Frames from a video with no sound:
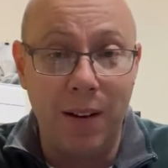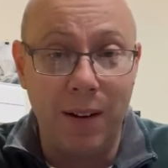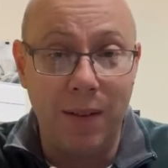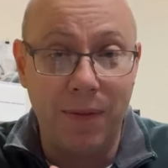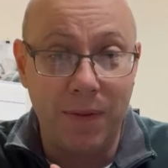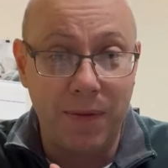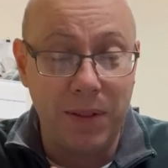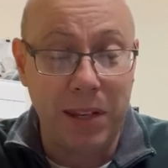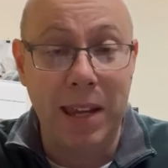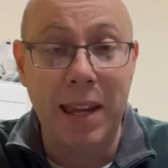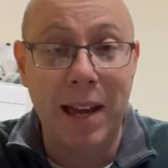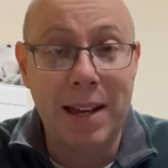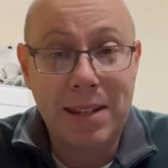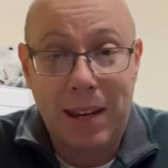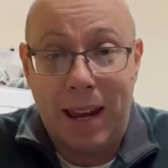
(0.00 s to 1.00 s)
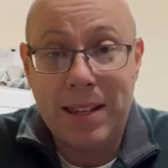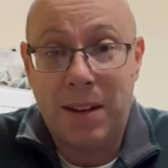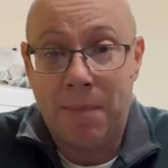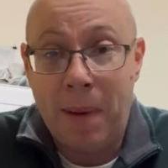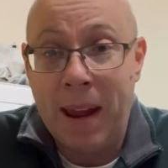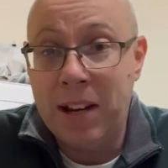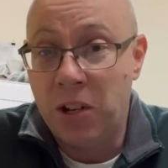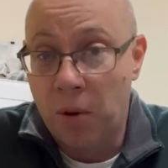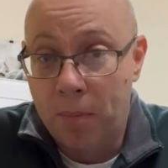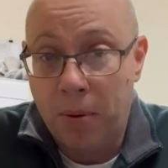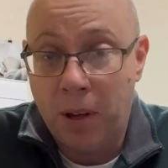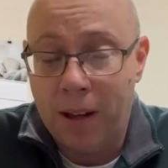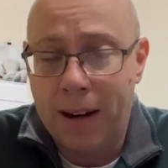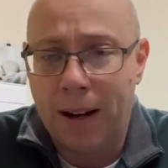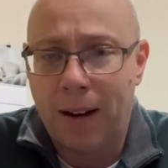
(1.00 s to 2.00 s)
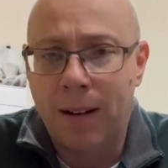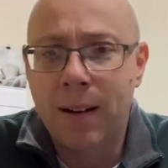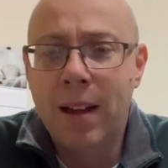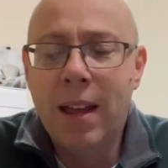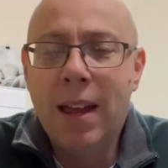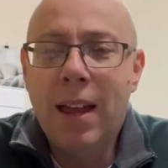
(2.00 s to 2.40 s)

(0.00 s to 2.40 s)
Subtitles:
see us as a major player.